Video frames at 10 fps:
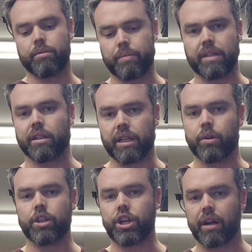basically
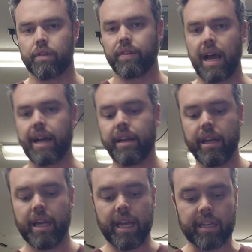with a checkered flag
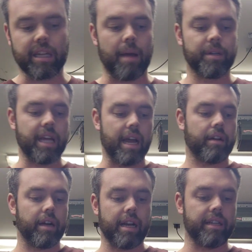in time
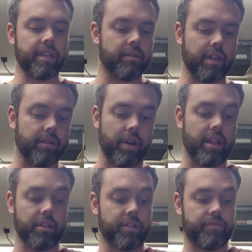attack, right? I
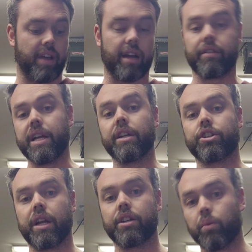ran this factory heat
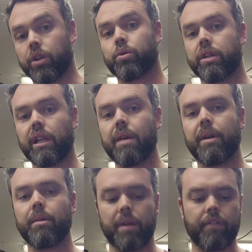exchanger, which limited me